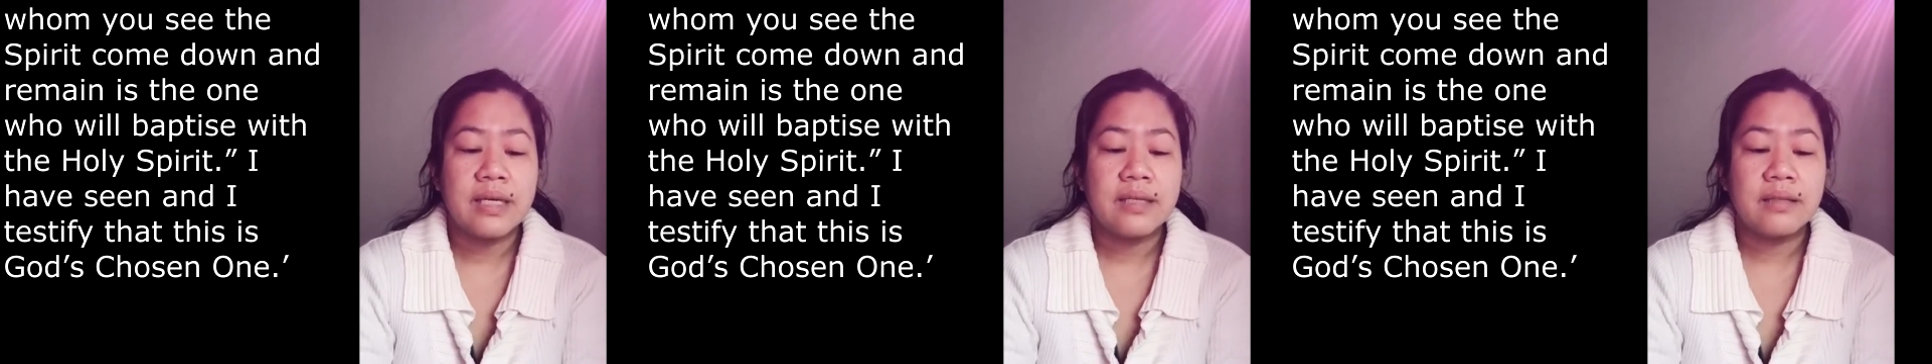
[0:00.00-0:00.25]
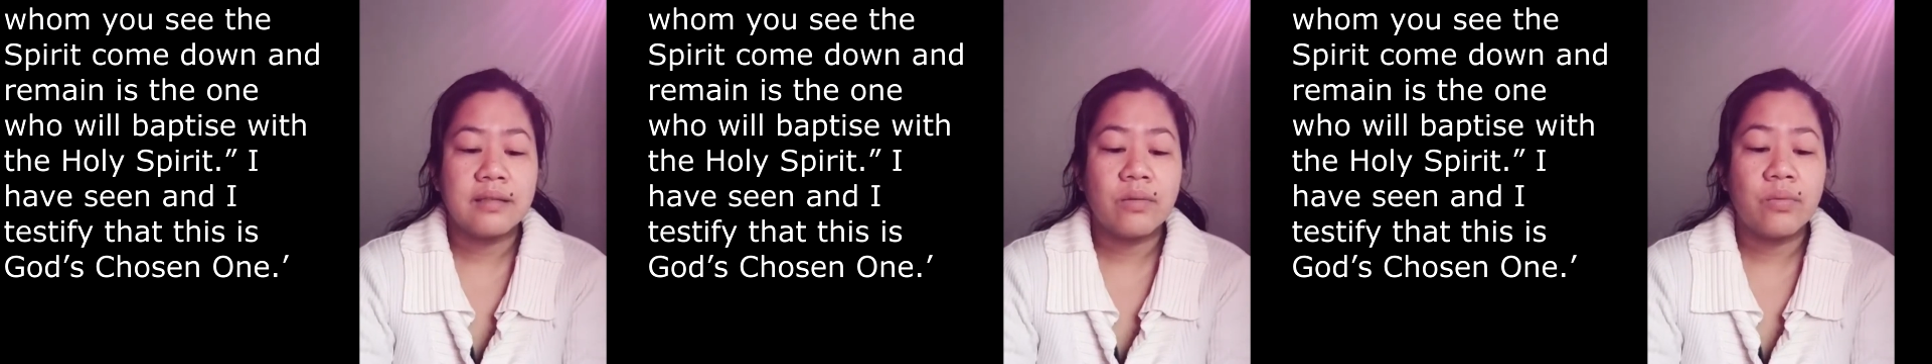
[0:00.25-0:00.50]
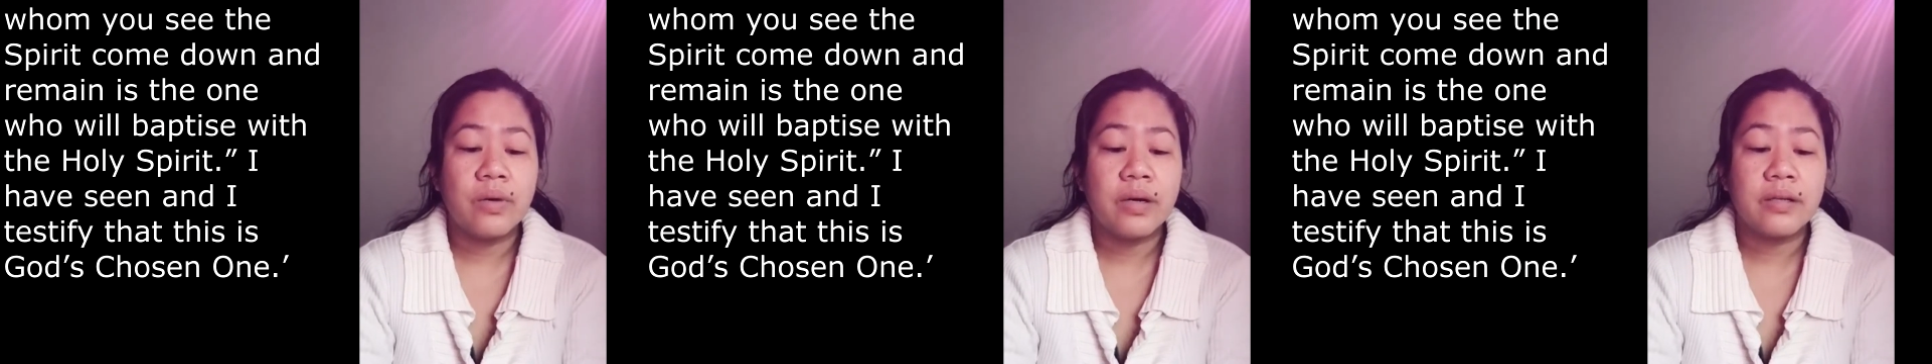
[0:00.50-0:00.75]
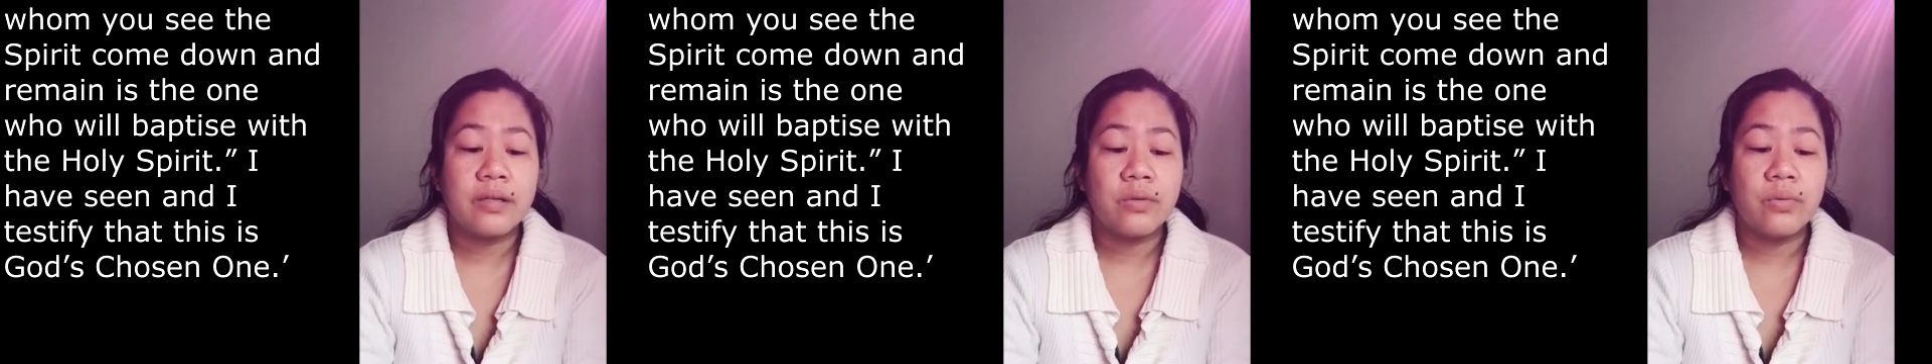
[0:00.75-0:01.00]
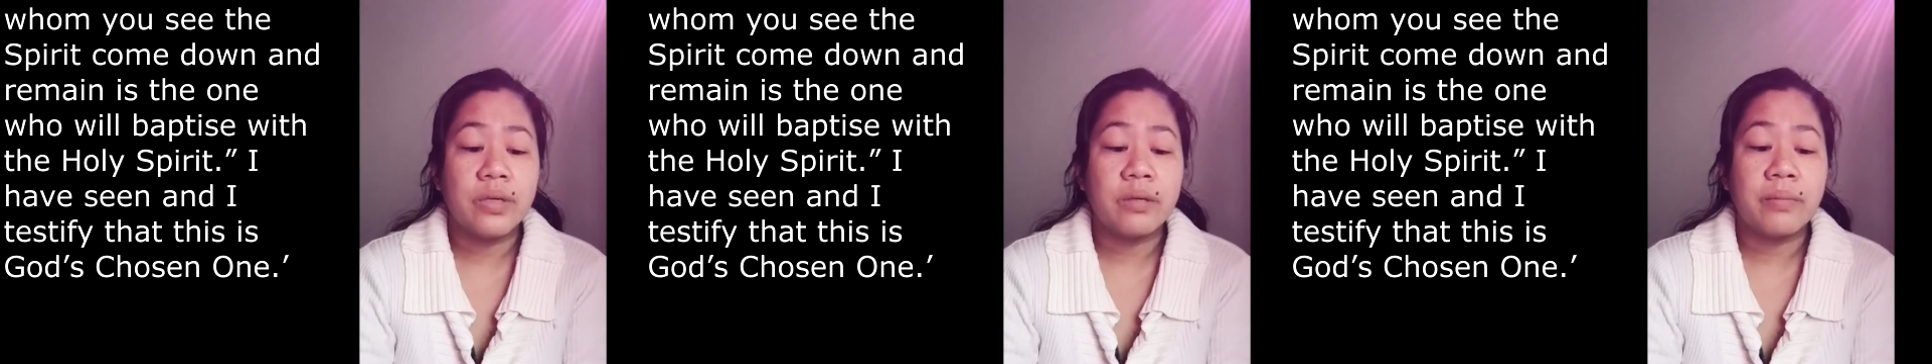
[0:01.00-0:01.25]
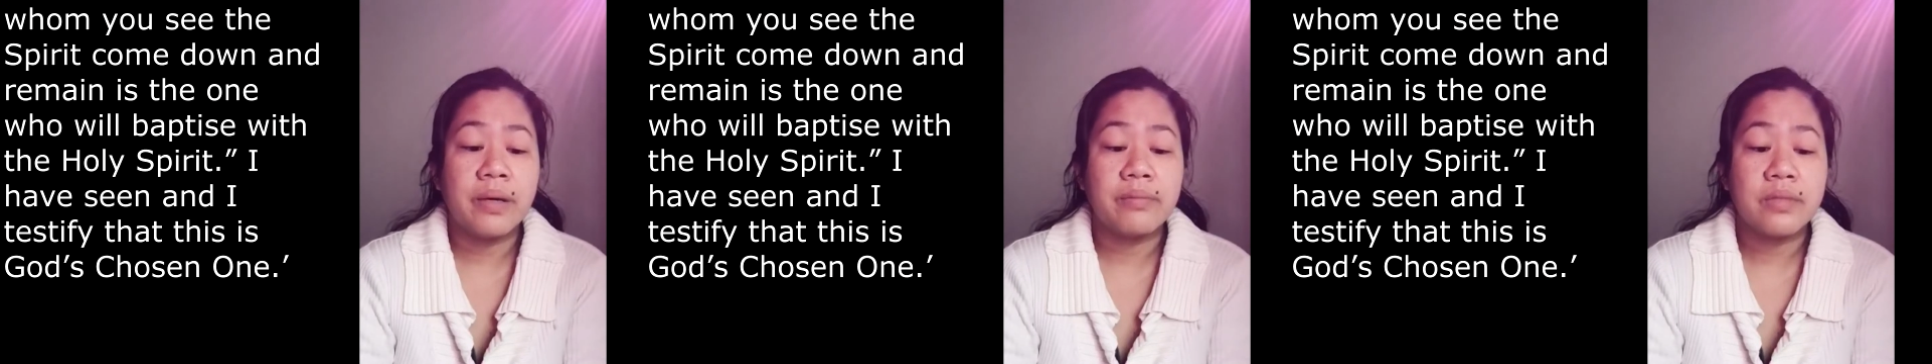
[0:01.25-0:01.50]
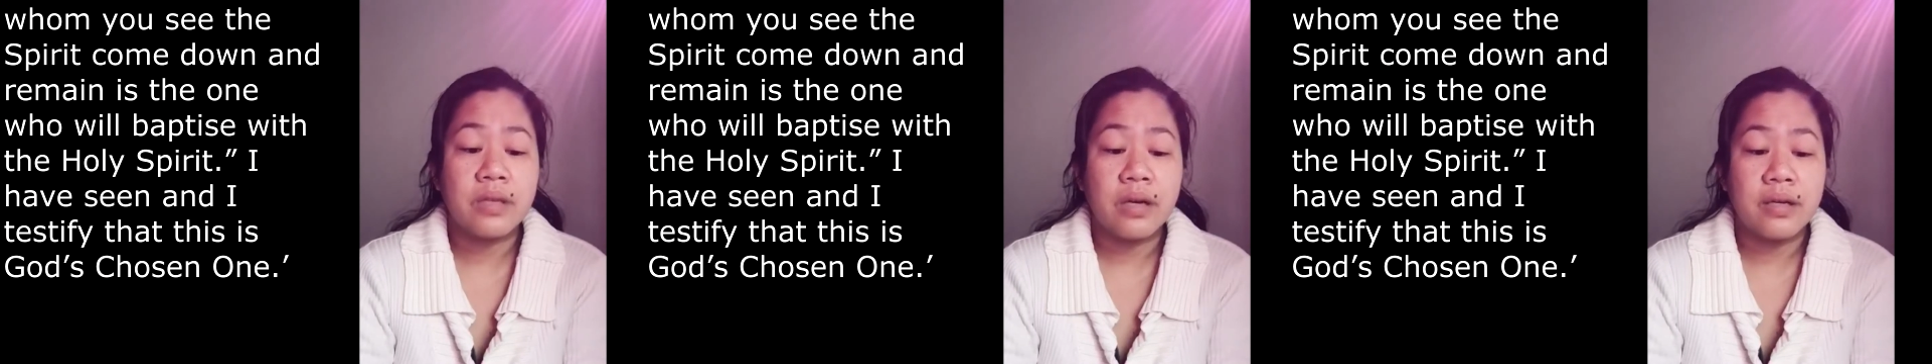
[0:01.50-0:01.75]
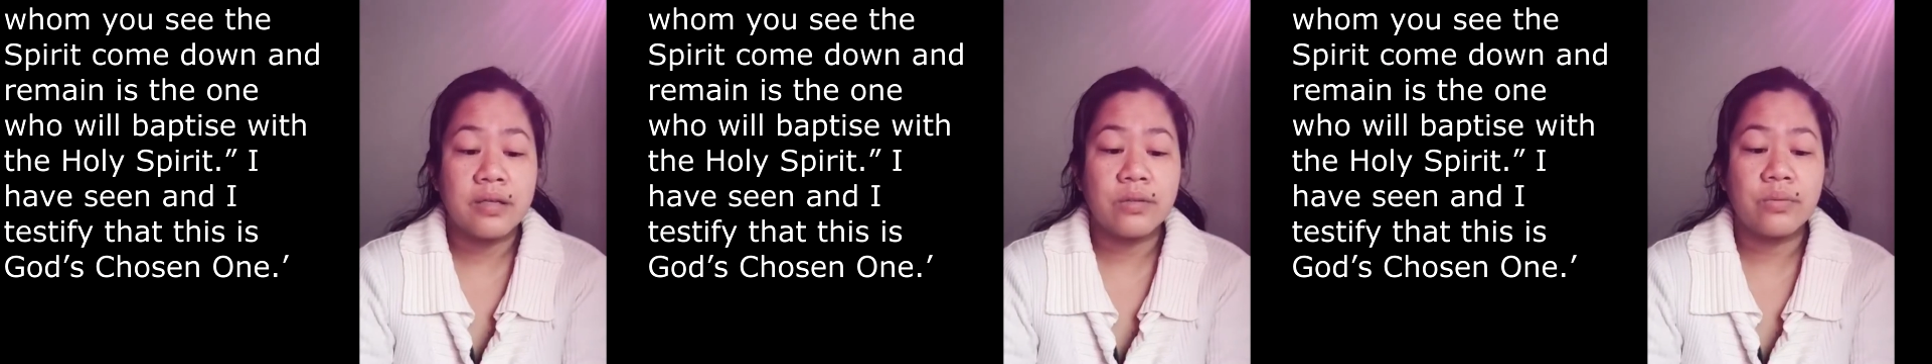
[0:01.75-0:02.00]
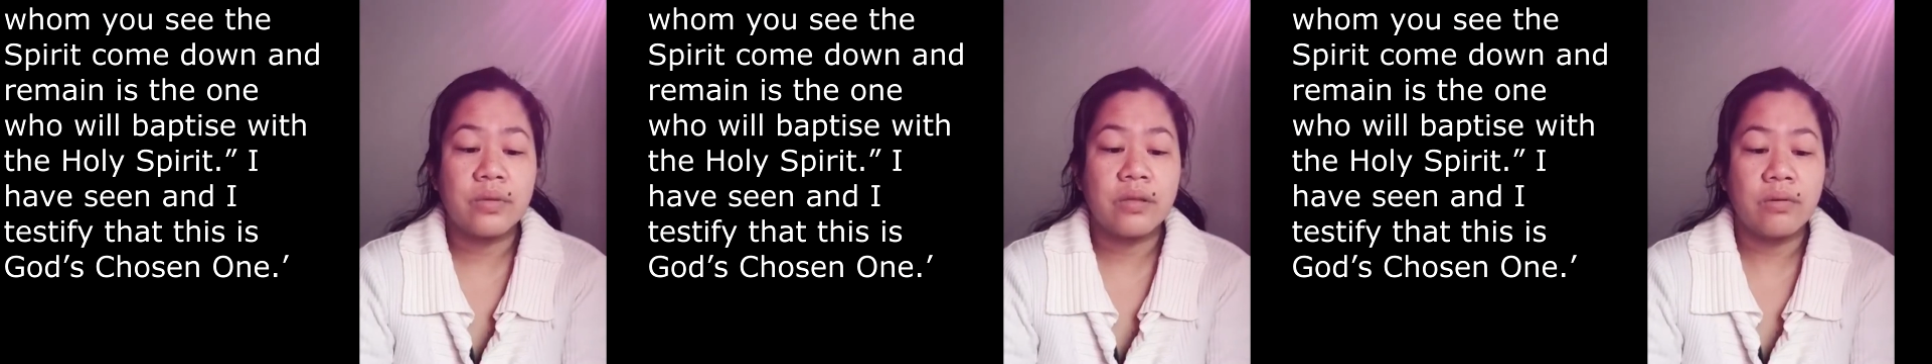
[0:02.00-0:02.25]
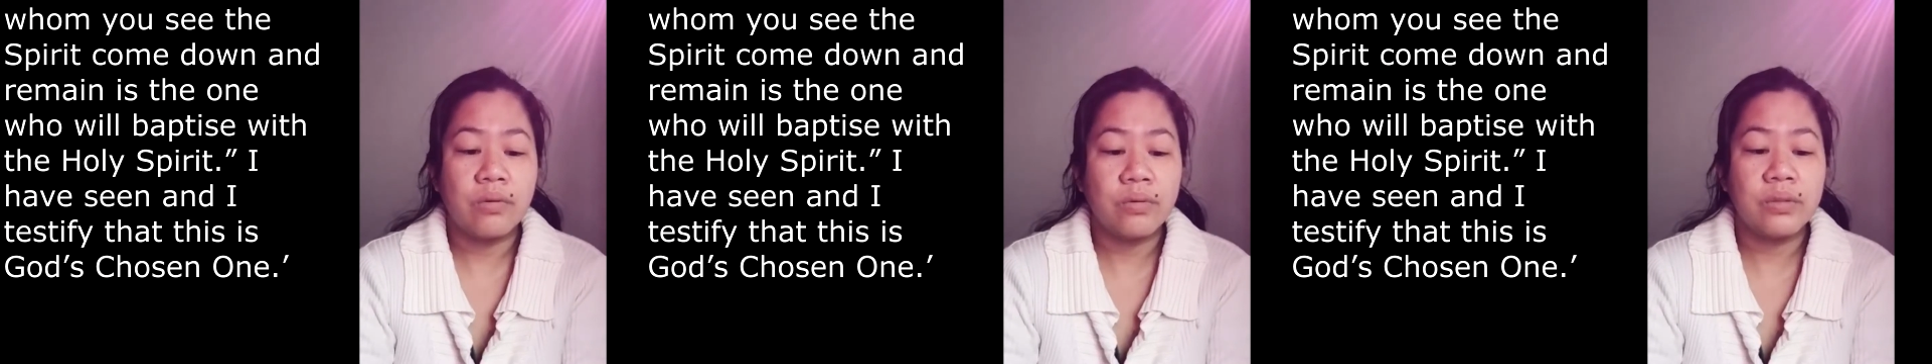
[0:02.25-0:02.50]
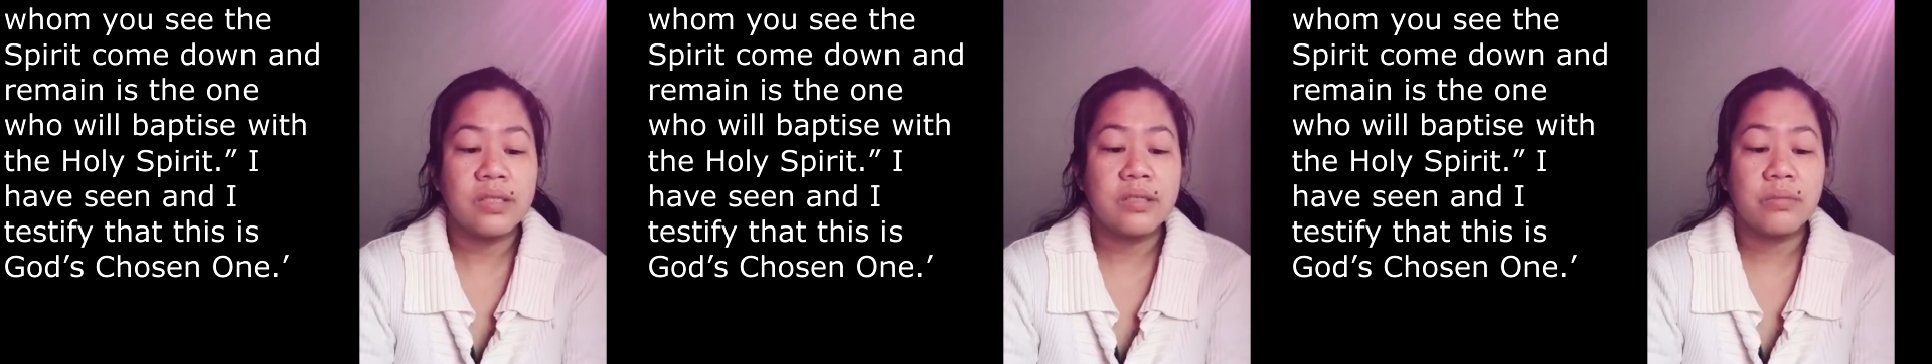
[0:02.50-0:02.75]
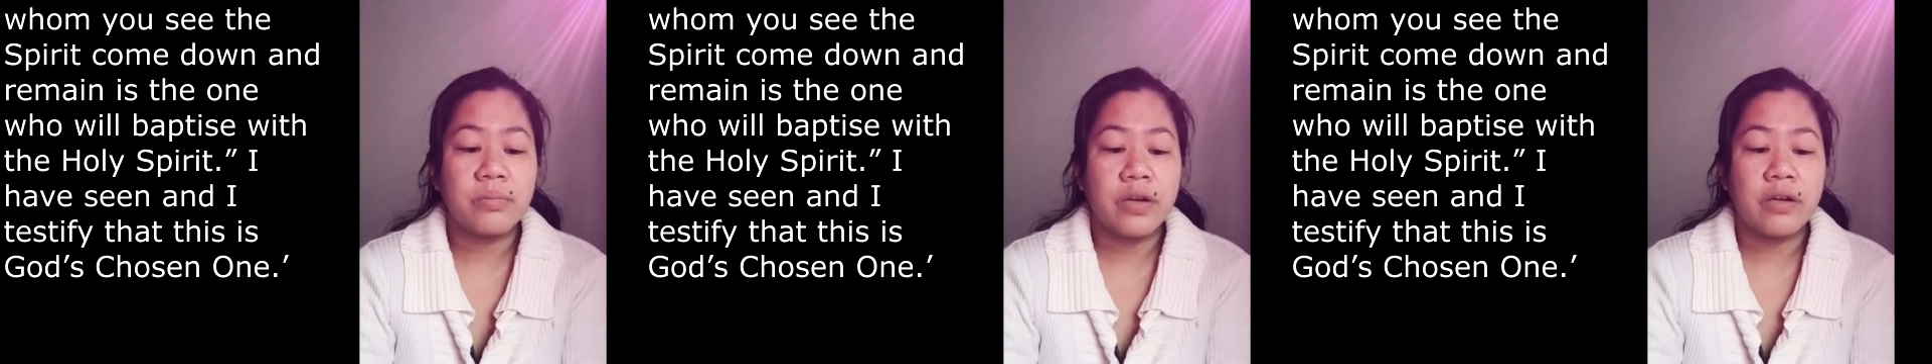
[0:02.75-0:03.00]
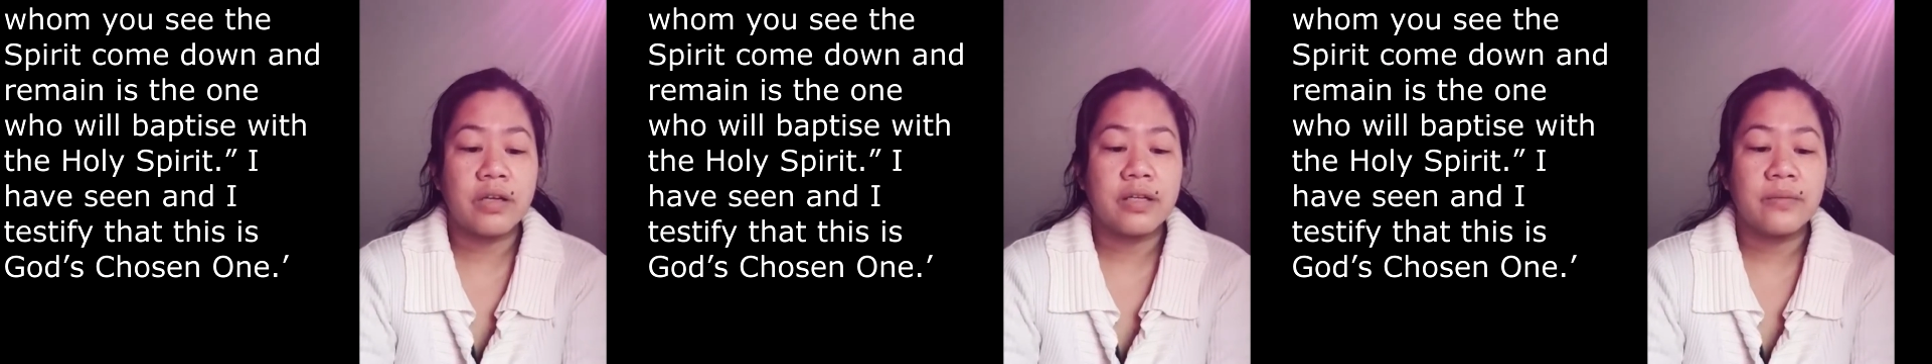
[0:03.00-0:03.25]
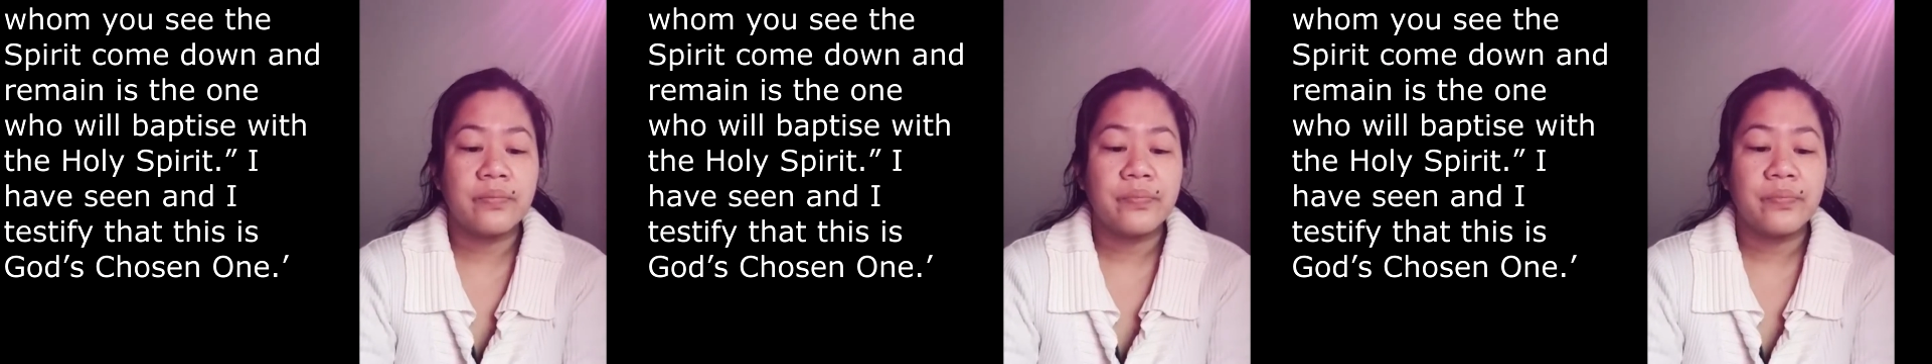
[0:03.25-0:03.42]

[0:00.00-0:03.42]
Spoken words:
is the one who will baptize with the Holy Spirit.